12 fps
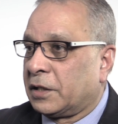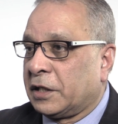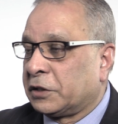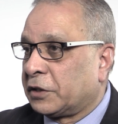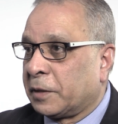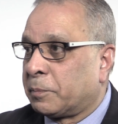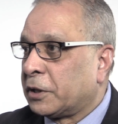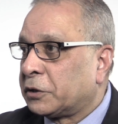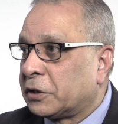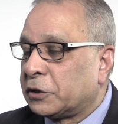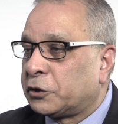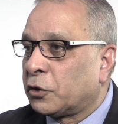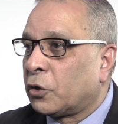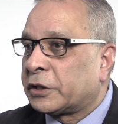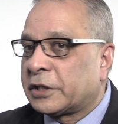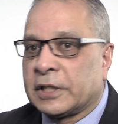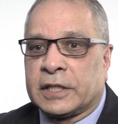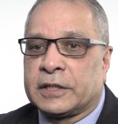it's their personal
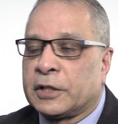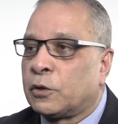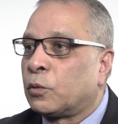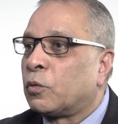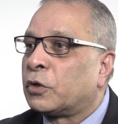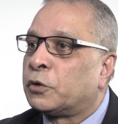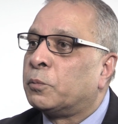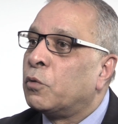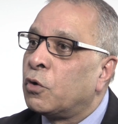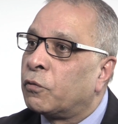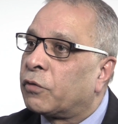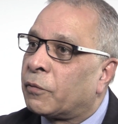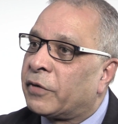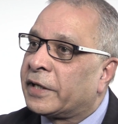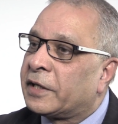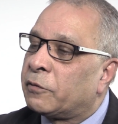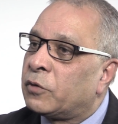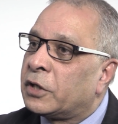choice. They don't want to move from where
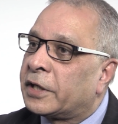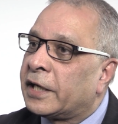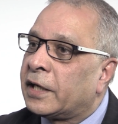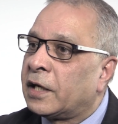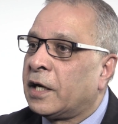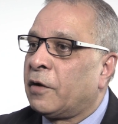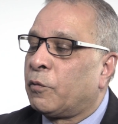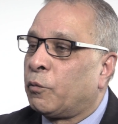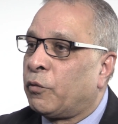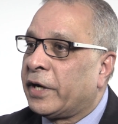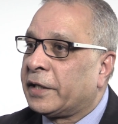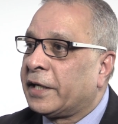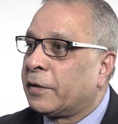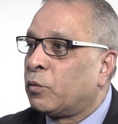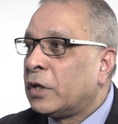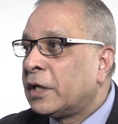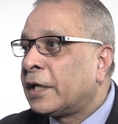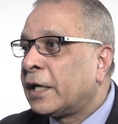they're working. Where they're
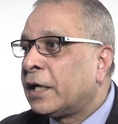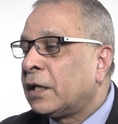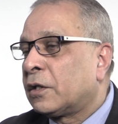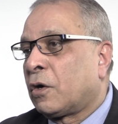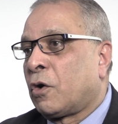working, the